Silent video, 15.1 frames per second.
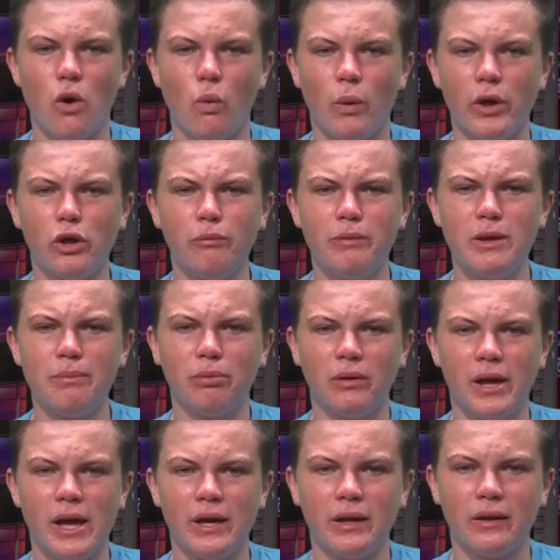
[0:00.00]
will be
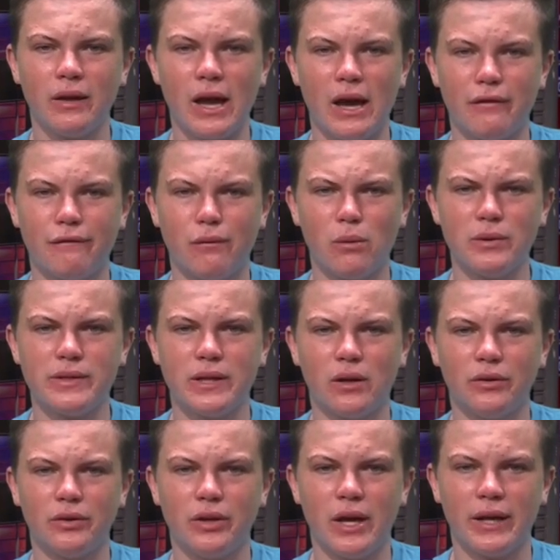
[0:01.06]
playing at Fort
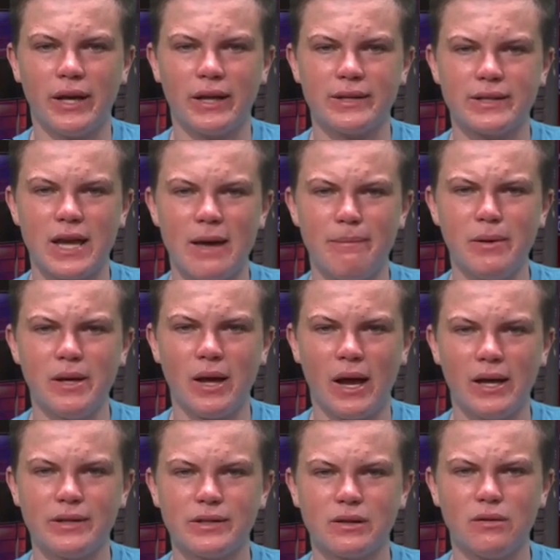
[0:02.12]
Tilden against Epic
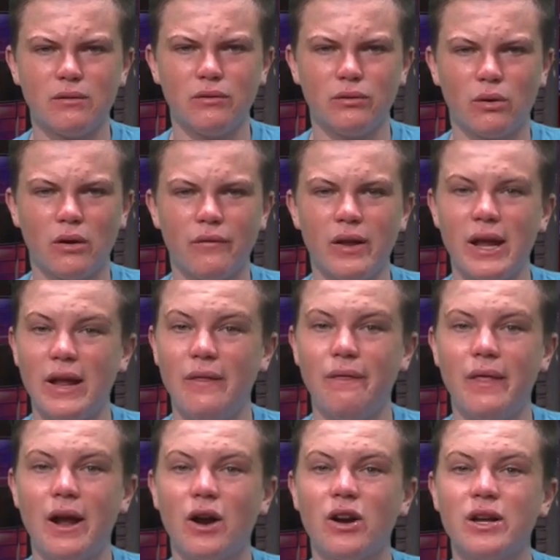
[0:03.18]
High School North in
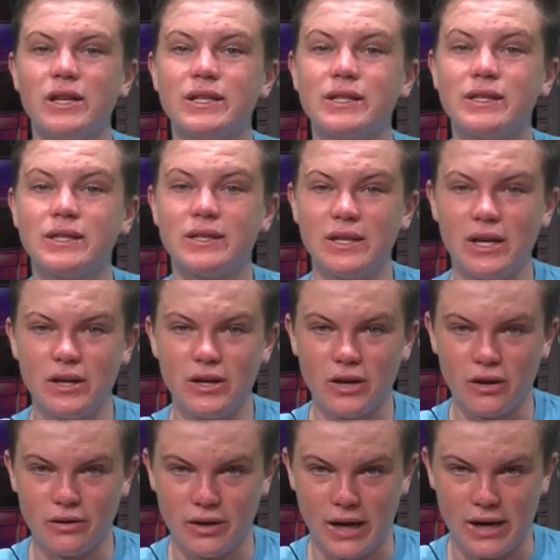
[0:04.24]
their
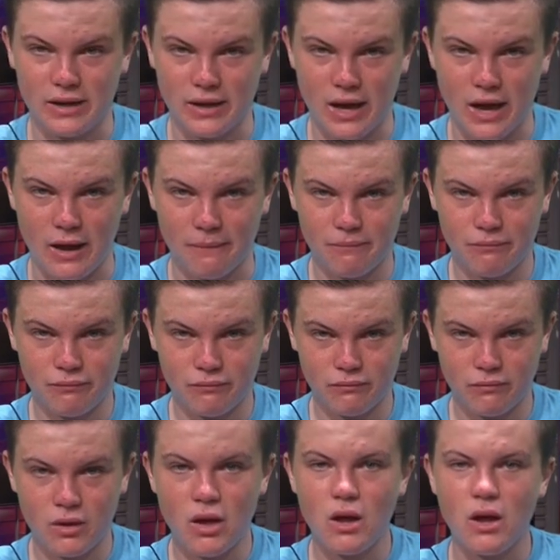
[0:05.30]
senior night game.
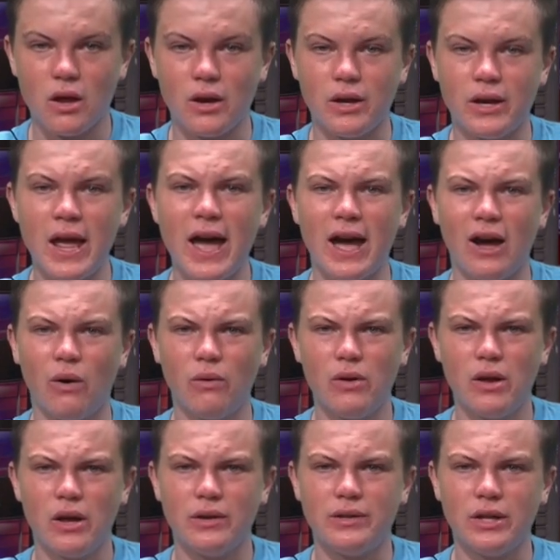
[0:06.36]
Now,
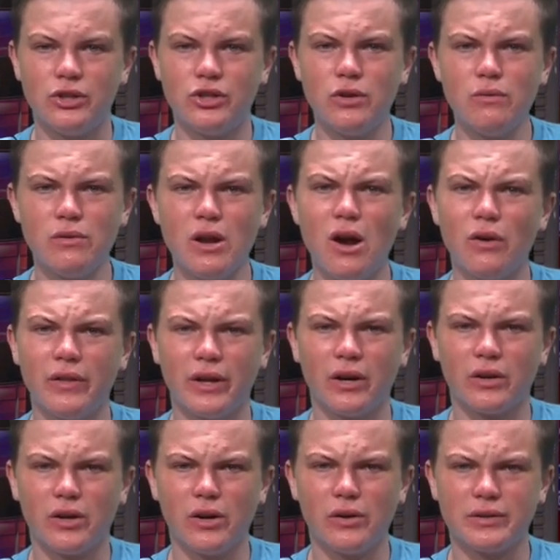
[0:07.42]
did you know that our
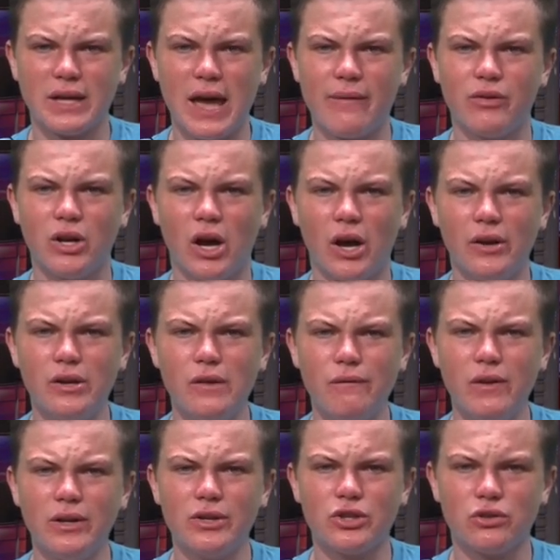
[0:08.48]
girls have an
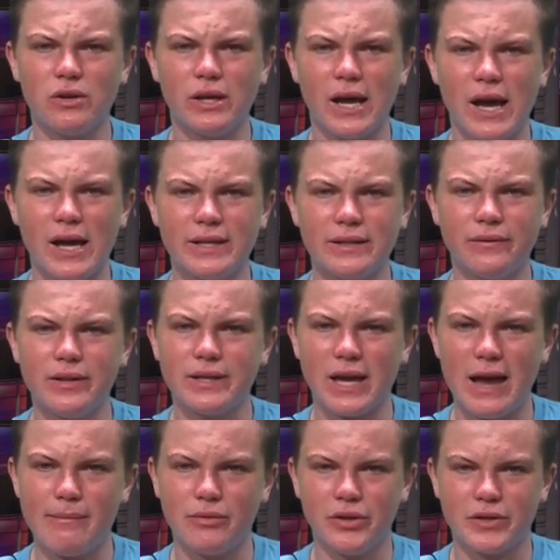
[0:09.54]
undefeated streak as of the
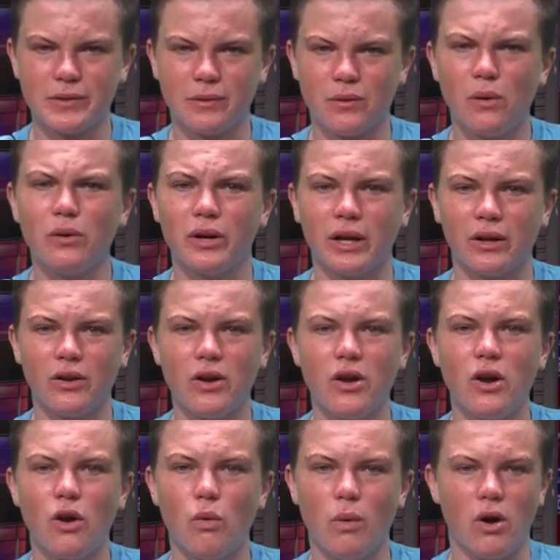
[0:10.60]
time of this recording?
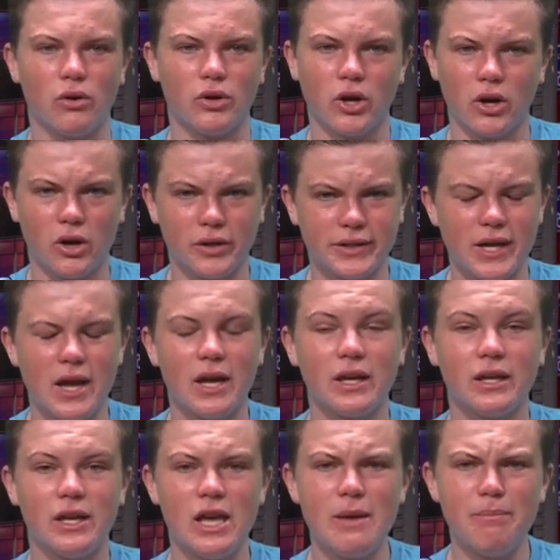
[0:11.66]
Well, girls,
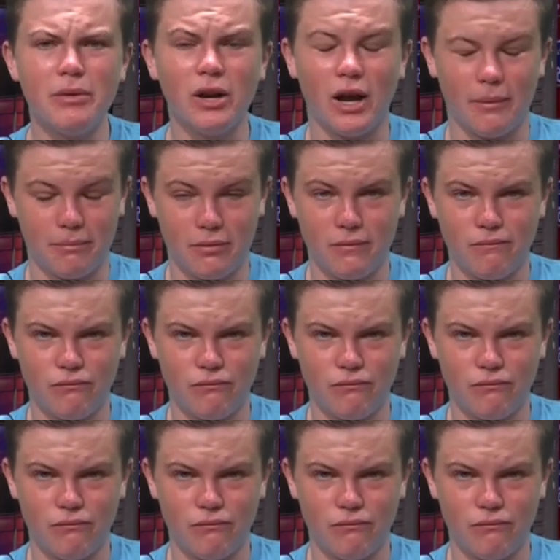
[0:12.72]
keep it up.